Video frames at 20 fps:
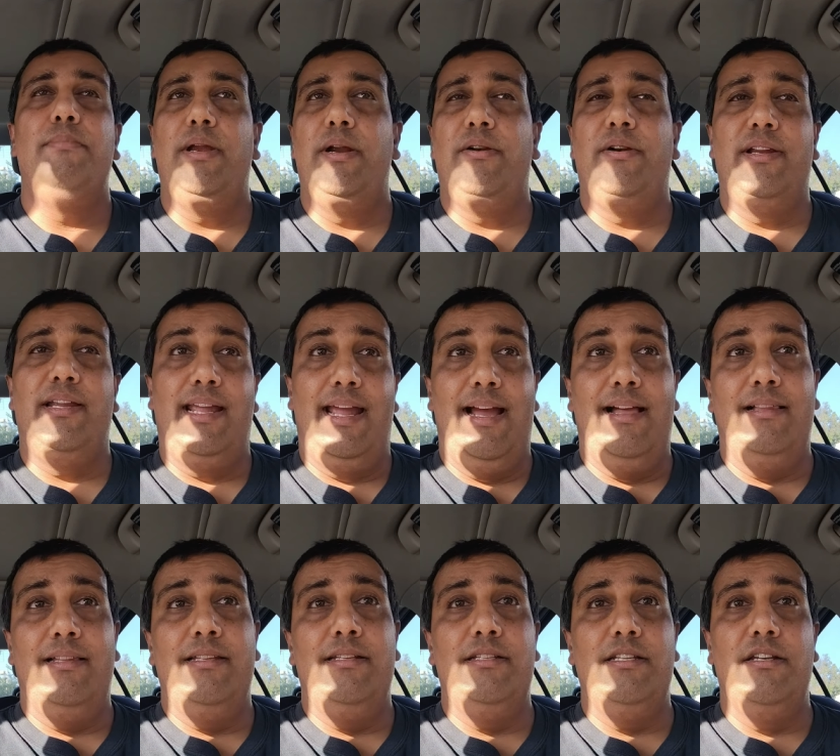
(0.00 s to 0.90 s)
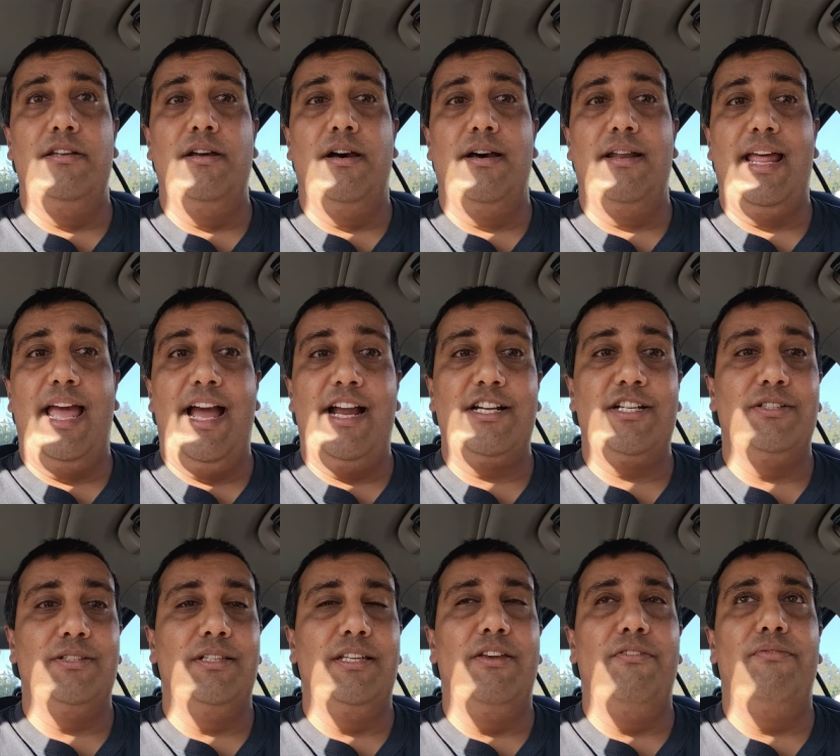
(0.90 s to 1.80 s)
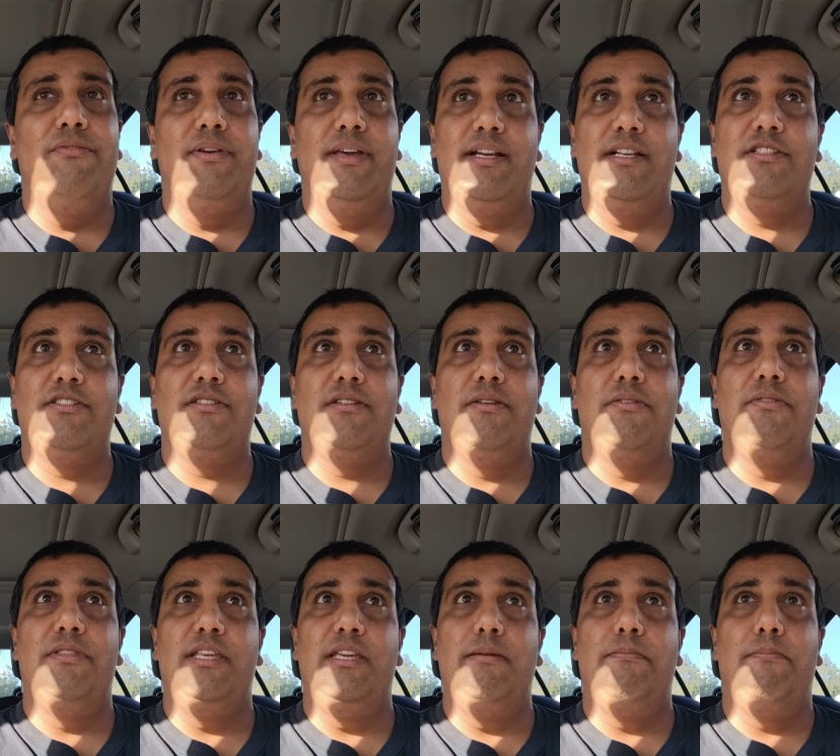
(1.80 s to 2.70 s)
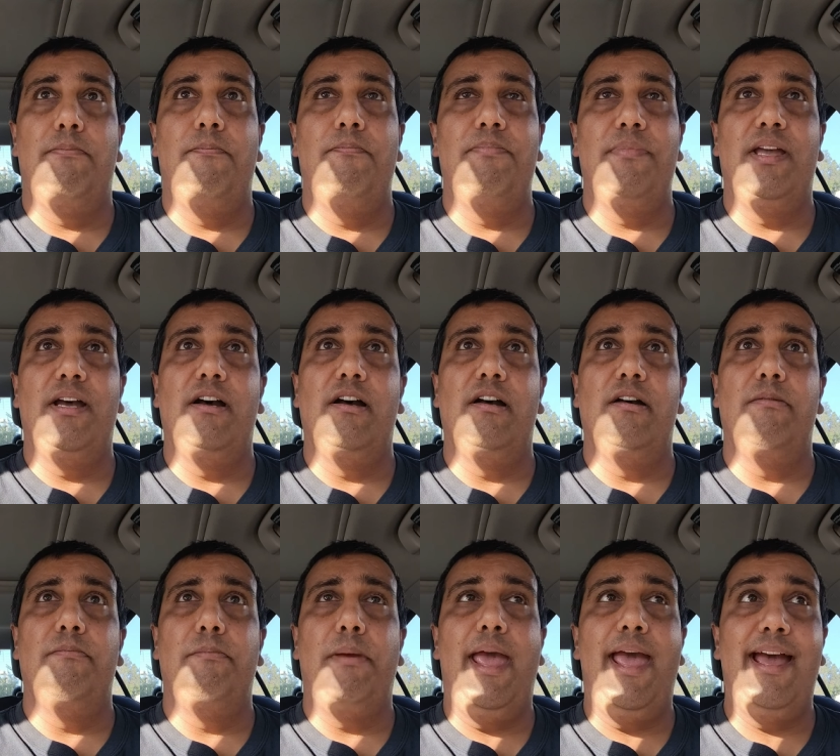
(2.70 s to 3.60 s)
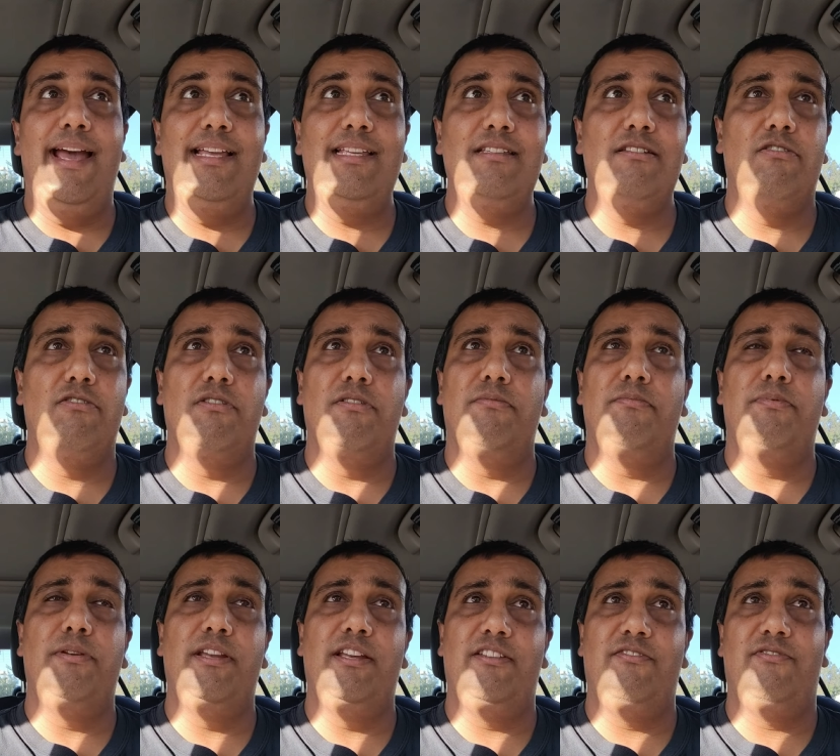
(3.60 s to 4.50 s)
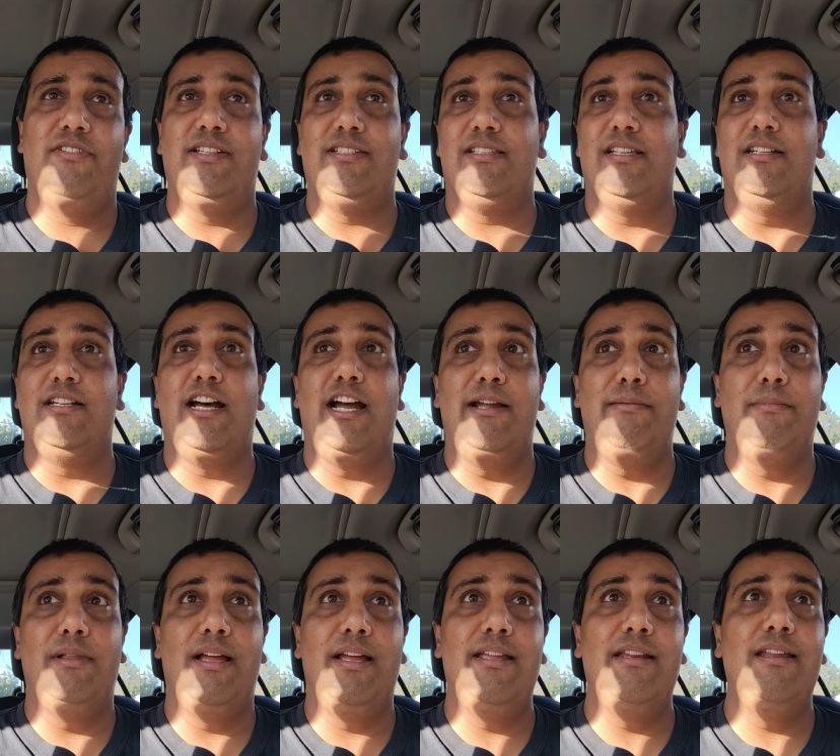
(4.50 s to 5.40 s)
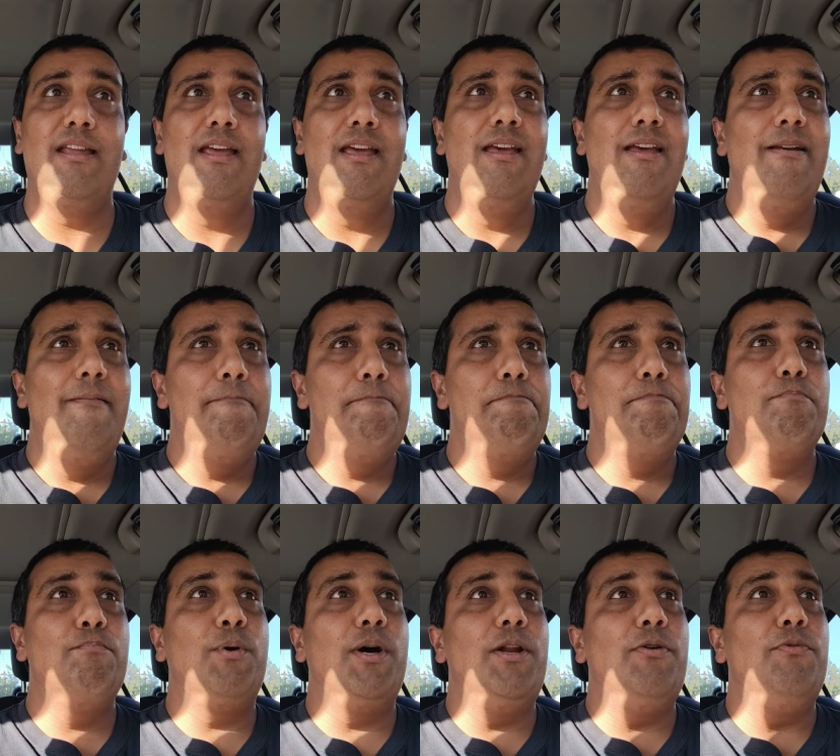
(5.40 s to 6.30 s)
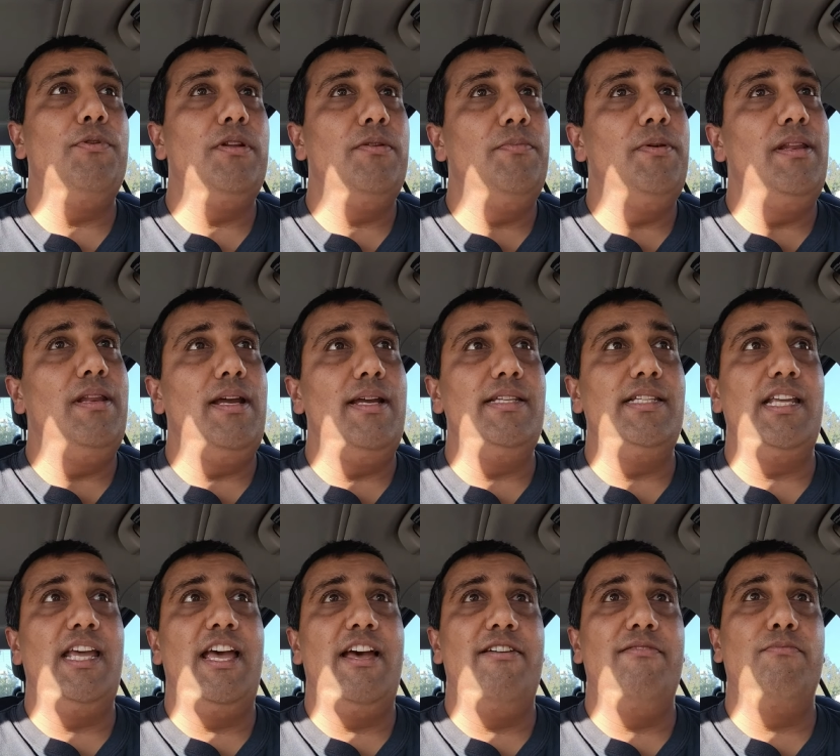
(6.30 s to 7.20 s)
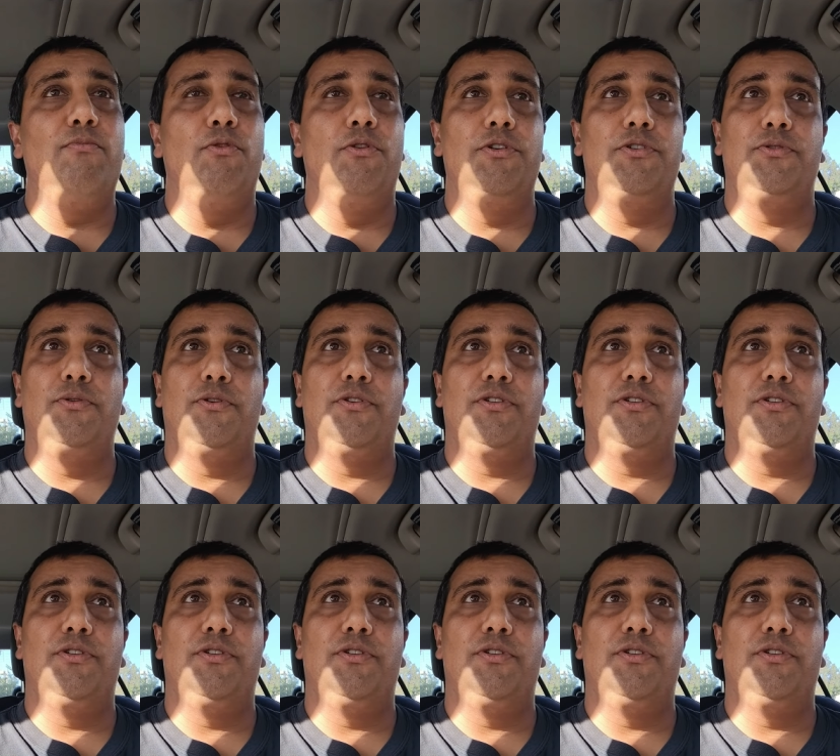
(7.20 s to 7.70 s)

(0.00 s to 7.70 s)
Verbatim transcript: Barry Allen did not actually fix the um, past or the fix the timeline. But it would have been nice to have more